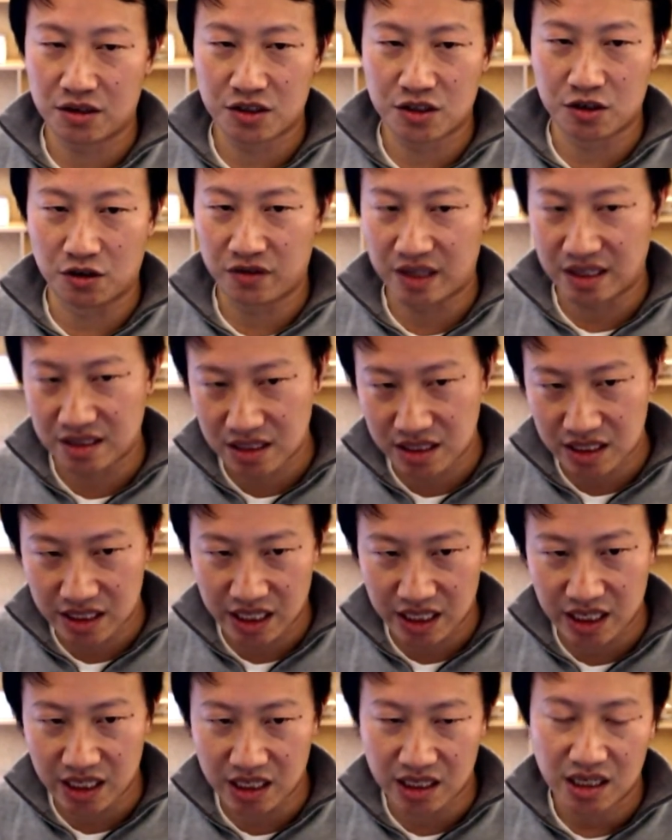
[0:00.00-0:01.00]
So if they
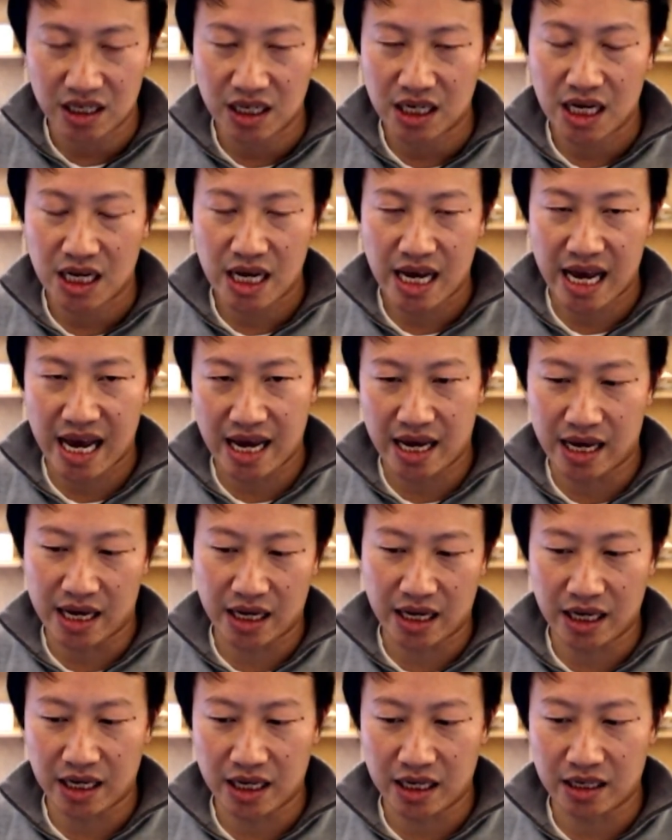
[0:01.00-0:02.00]
see
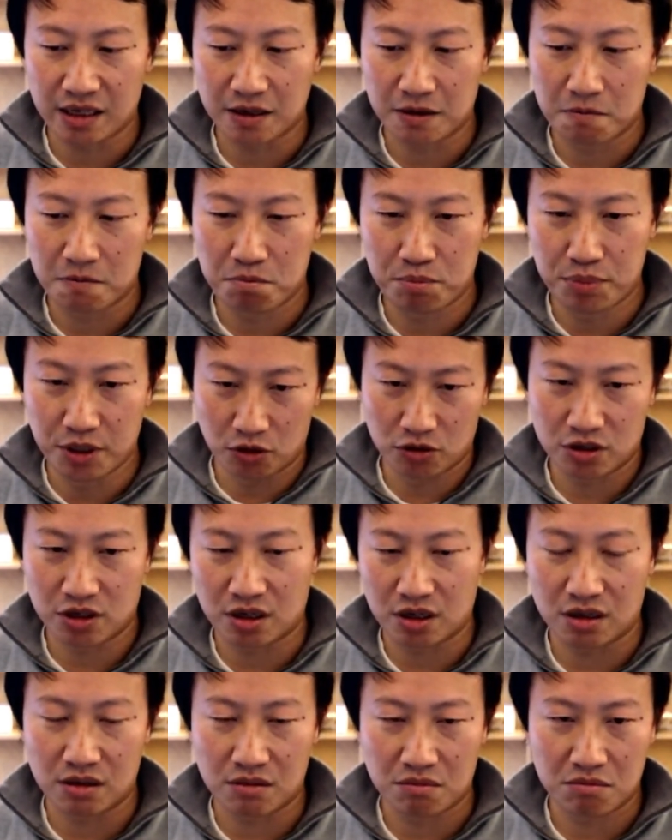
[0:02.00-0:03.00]
a
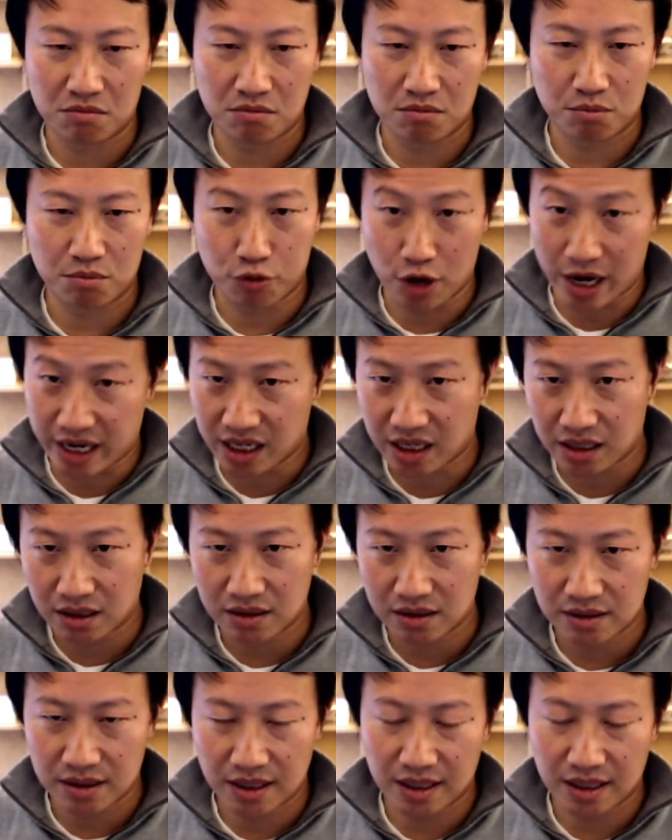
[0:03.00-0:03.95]
builder breaking,